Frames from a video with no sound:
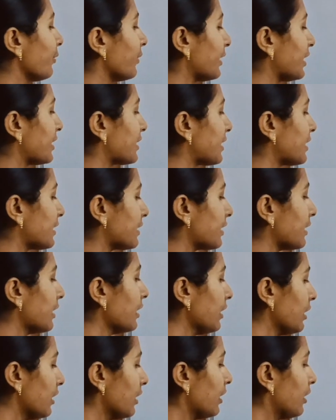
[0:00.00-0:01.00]
This is the
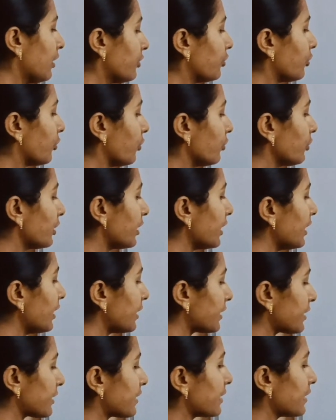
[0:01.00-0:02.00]
total
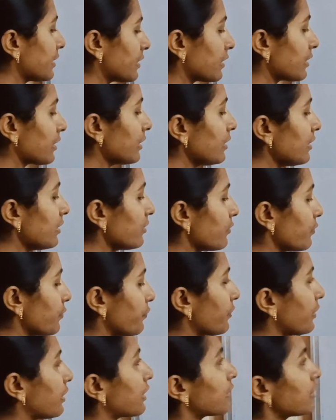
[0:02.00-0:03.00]
resistance
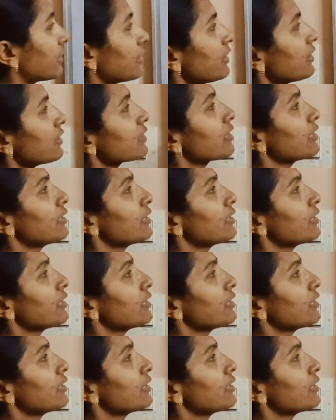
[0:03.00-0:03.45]
for this